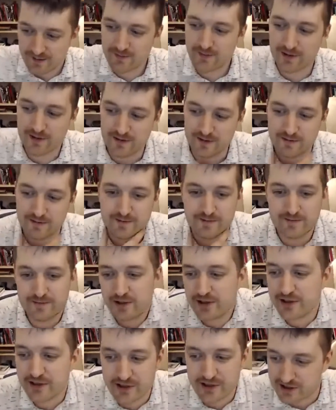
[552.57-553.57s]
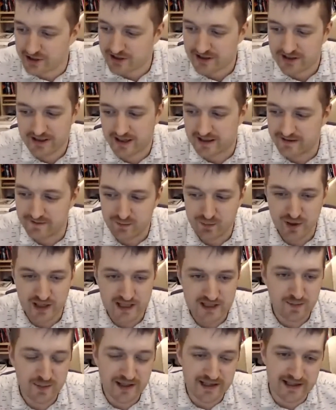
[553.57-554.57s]
well, you can just kind of
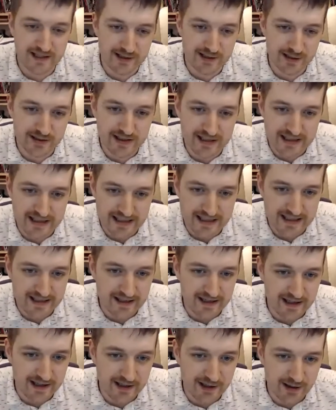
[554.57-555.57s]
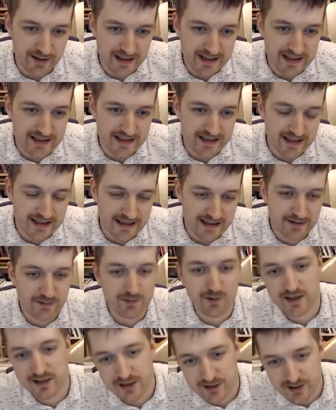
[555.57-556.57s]
press play in Unity and you're in it, and it
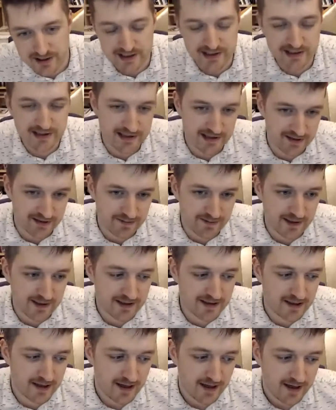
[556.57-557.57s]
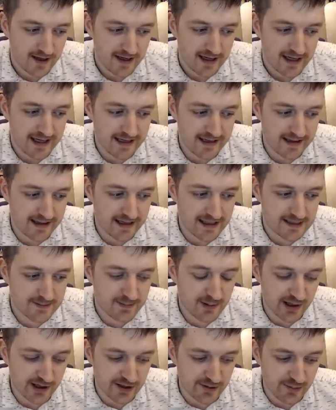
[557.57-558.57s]
works or it doesn't work, and that's
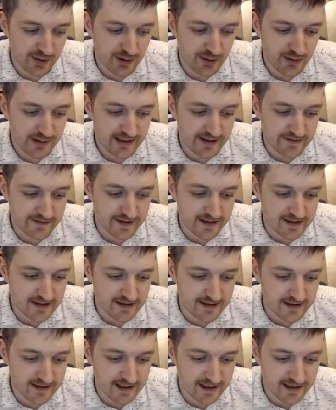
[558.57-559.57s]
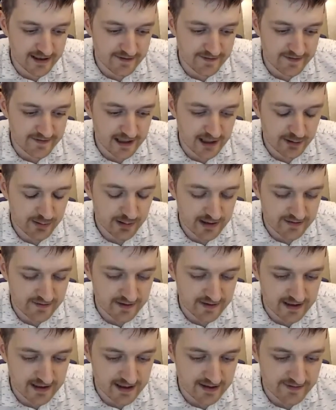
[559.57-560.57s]
part of the beauty of it, the kind of
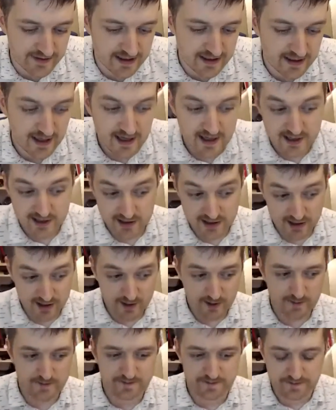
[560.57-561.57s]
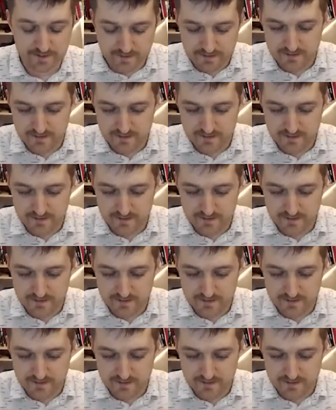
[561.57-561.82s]
iterativeness of it. So